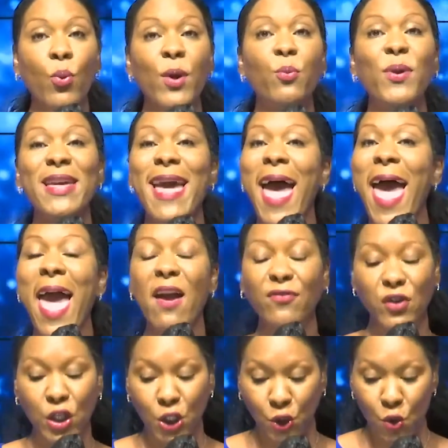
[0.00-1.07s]
We
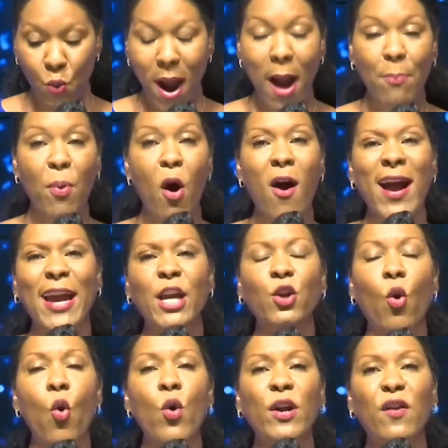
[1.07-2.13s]
have to do our part
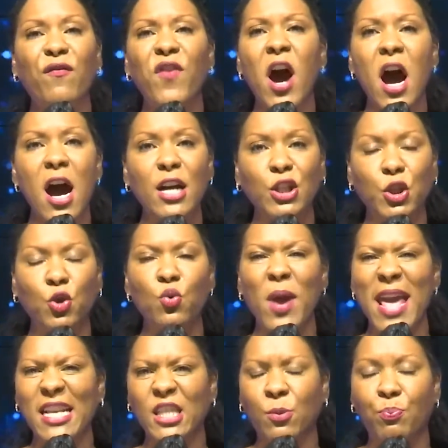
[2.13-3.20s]
in order for us
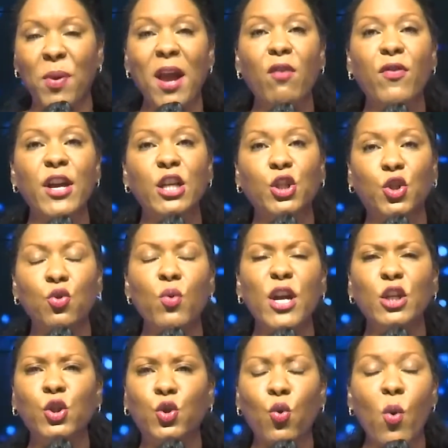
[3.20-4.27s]
to experience, to
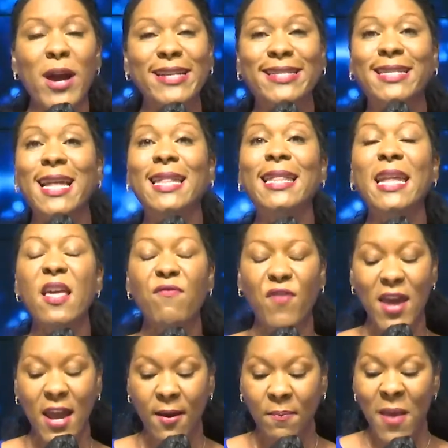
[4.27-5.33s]
enjoy, to live
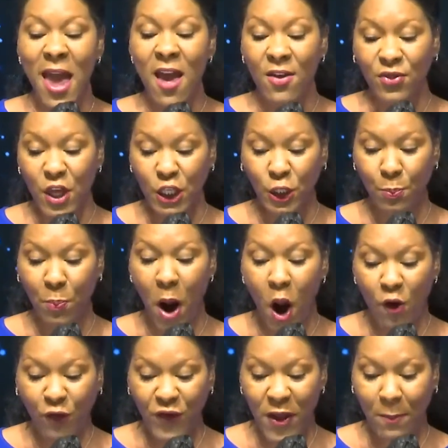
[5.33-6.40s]
in this
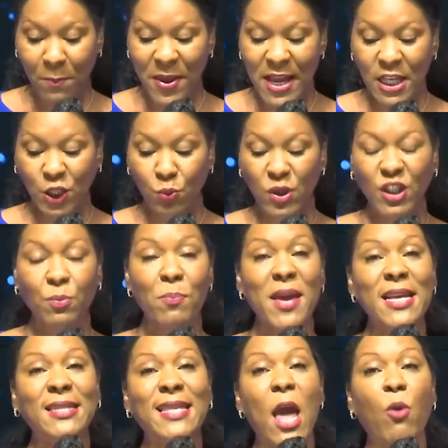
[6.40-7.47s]
perfect peace, which
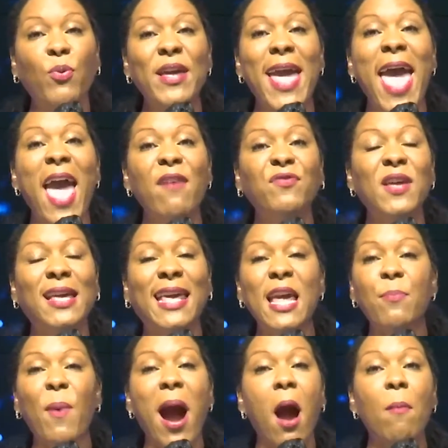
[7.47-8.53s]
means that we have to
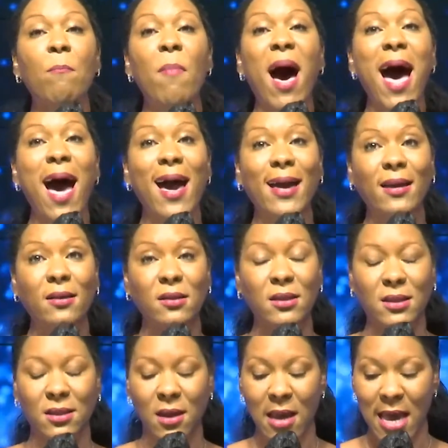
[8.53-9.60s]
keep our
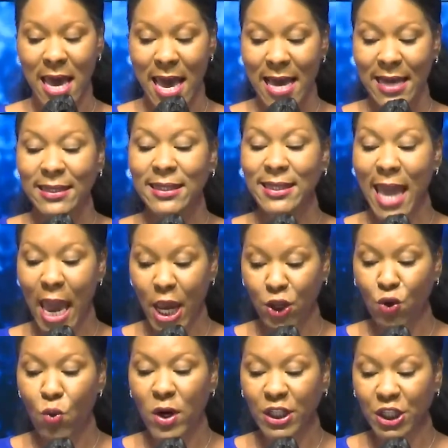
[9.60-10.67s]
minds
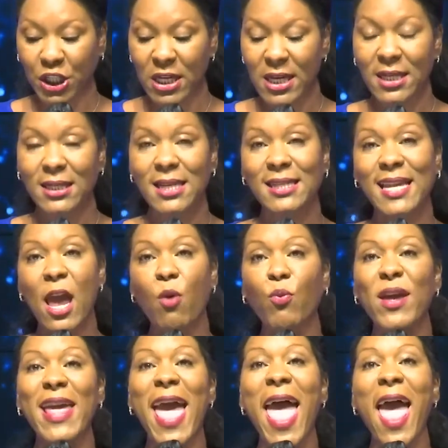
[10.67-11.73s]
stayed on Jesus,
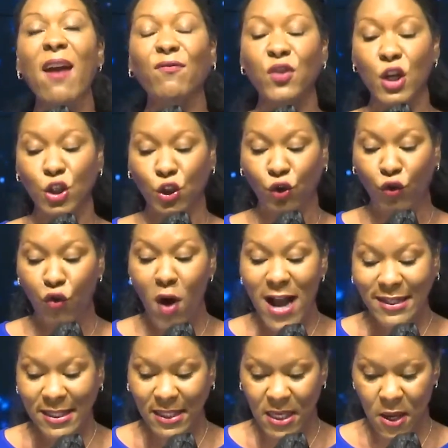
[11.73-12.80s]
and we have to
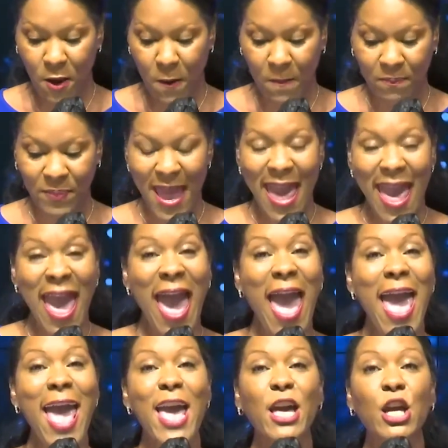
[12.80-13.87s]
trust him
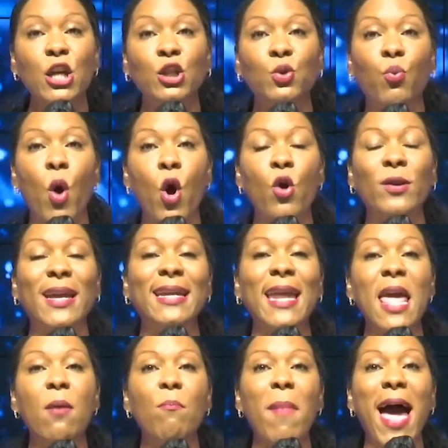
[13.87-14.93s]
at his word.
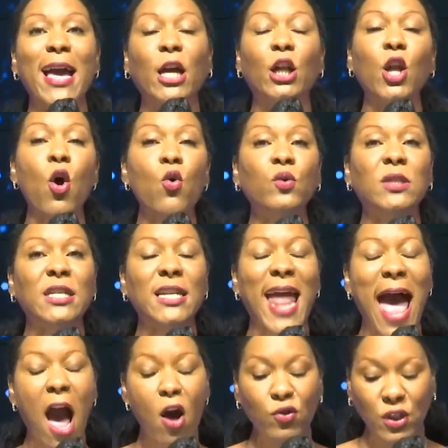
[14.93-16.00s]
And in my
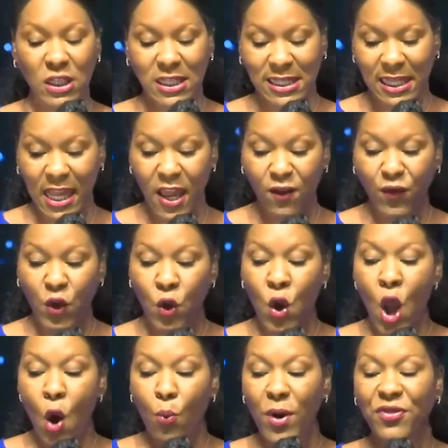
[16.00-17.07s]
closing, I'll just leave
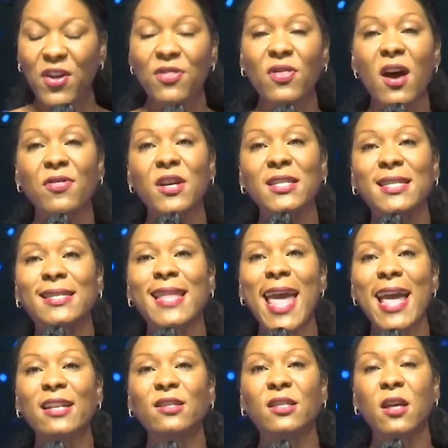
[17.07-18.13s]
you with another
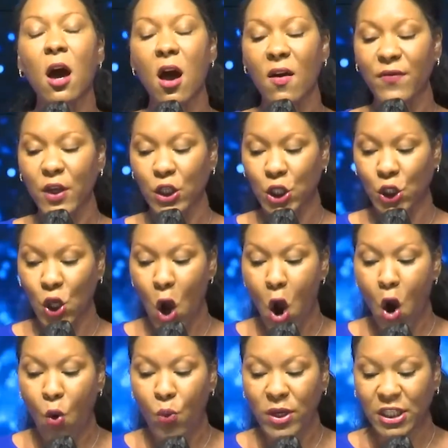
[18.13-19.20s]
stanza of the
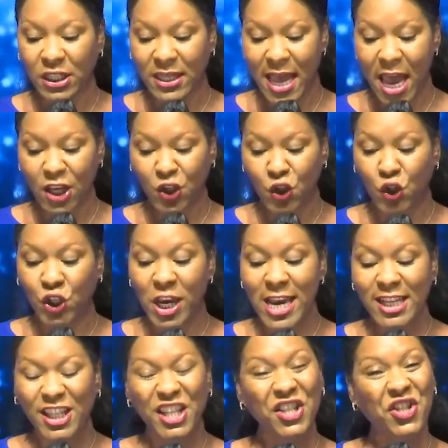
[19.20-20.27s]
song, which says,
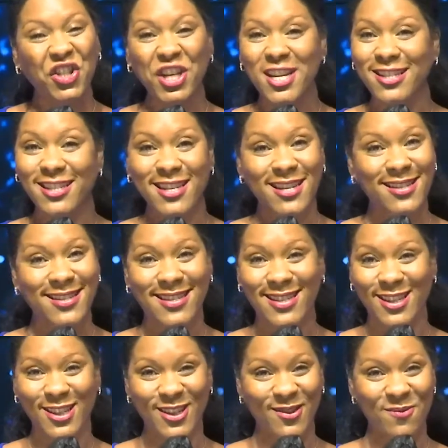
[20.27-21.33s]
Jesus,
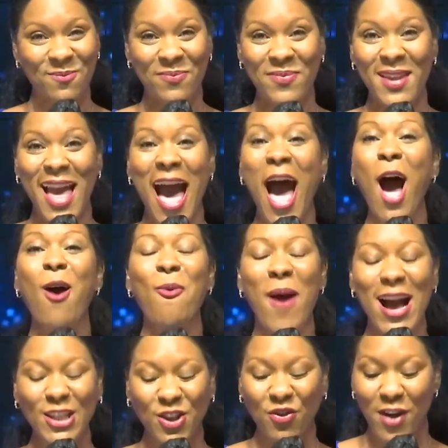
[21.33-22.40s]
Jesus,
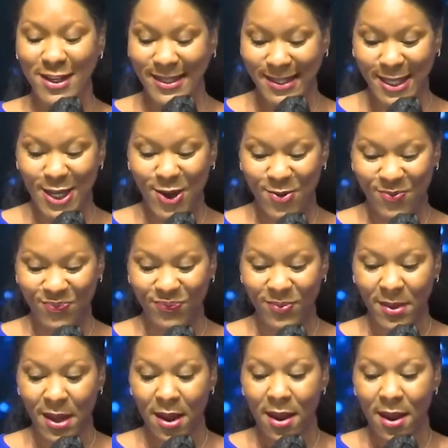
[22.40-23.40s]
how I trust him,